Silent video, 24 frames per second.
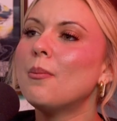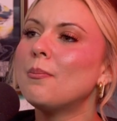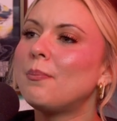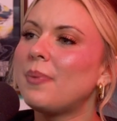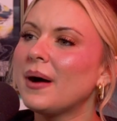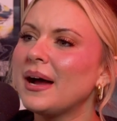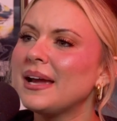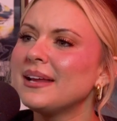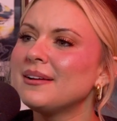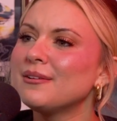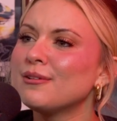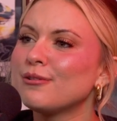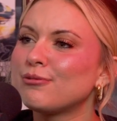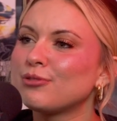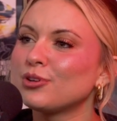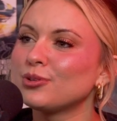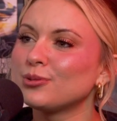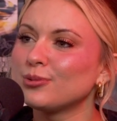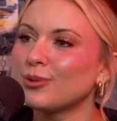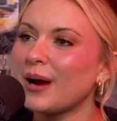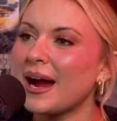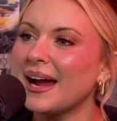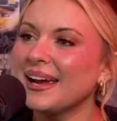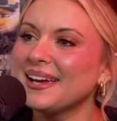But
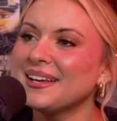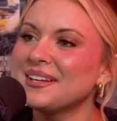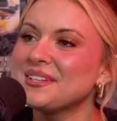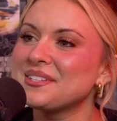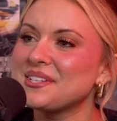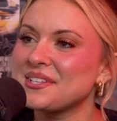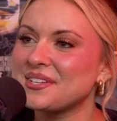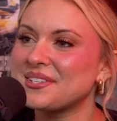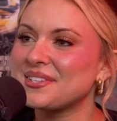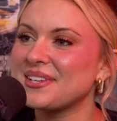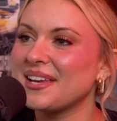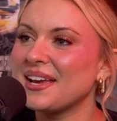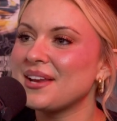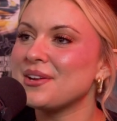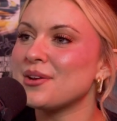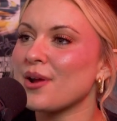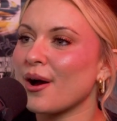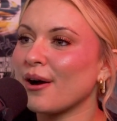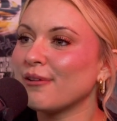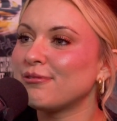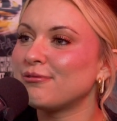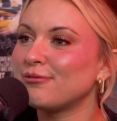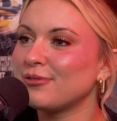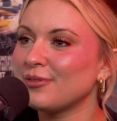for Ryan to see
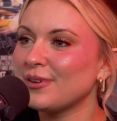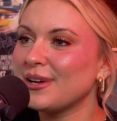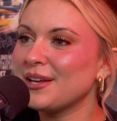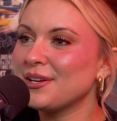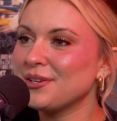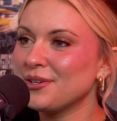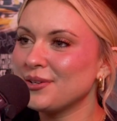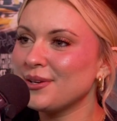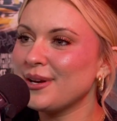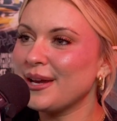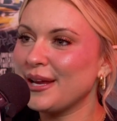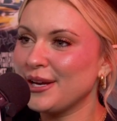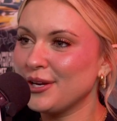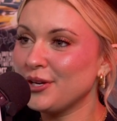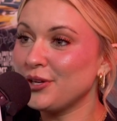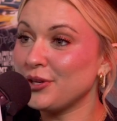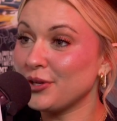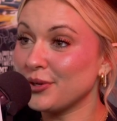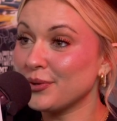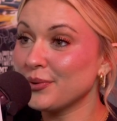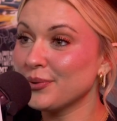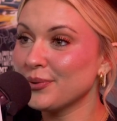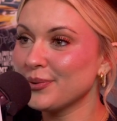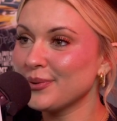enough in
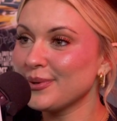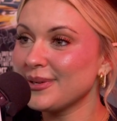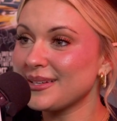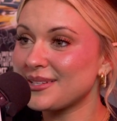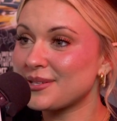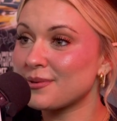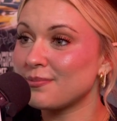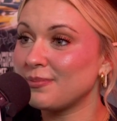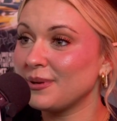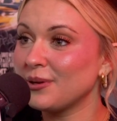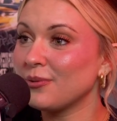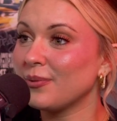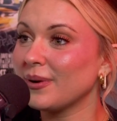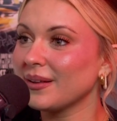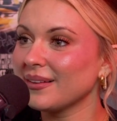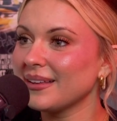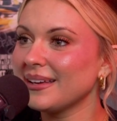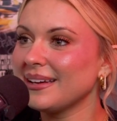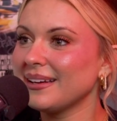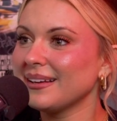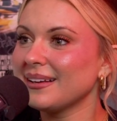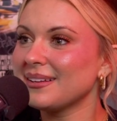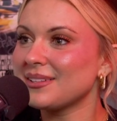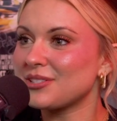you to be
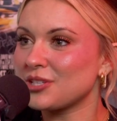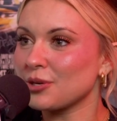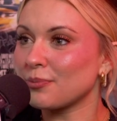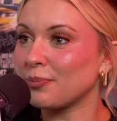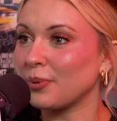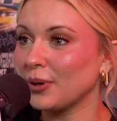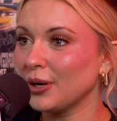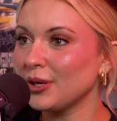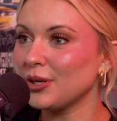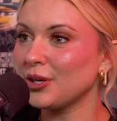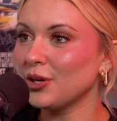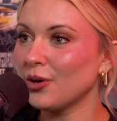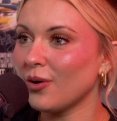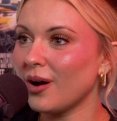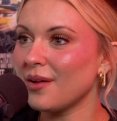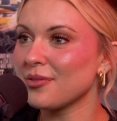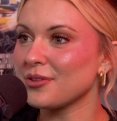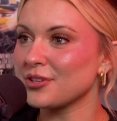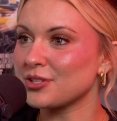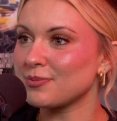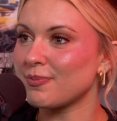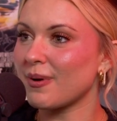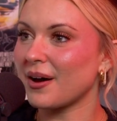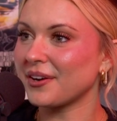willing to put you on
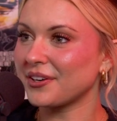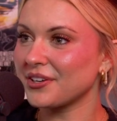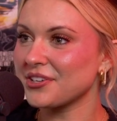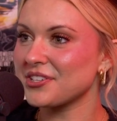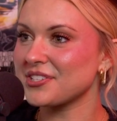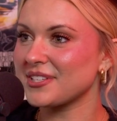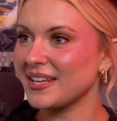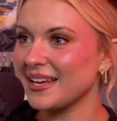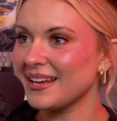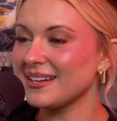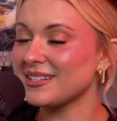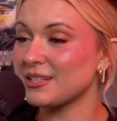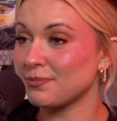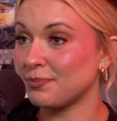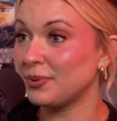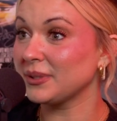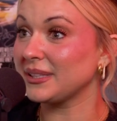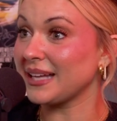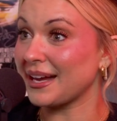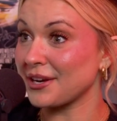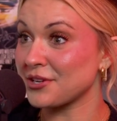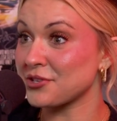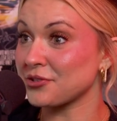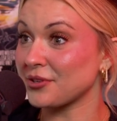the spotter stand, to put
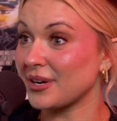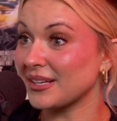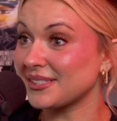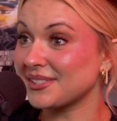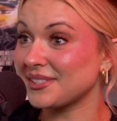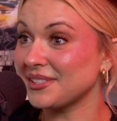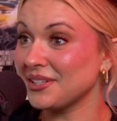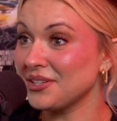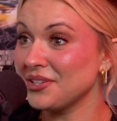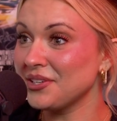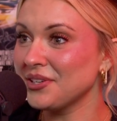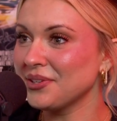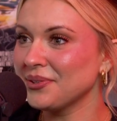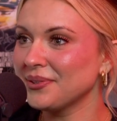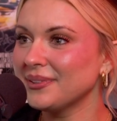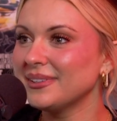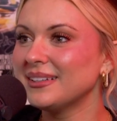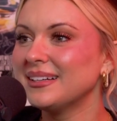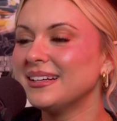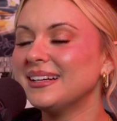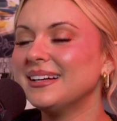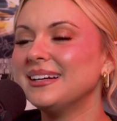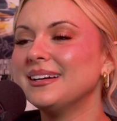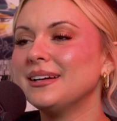that trust in you,
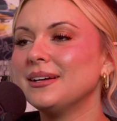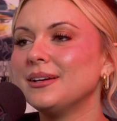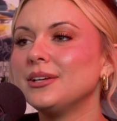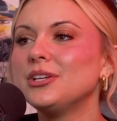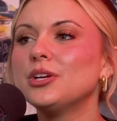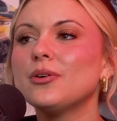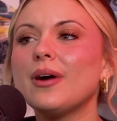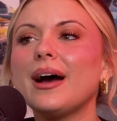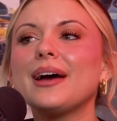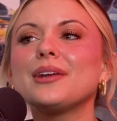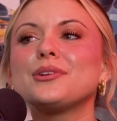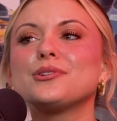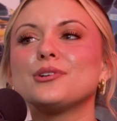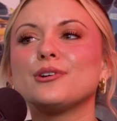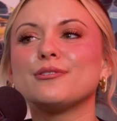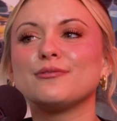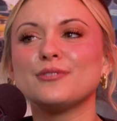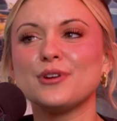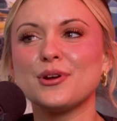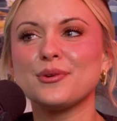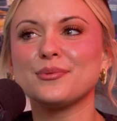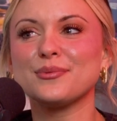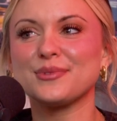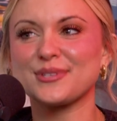you had to have
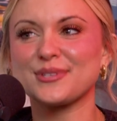known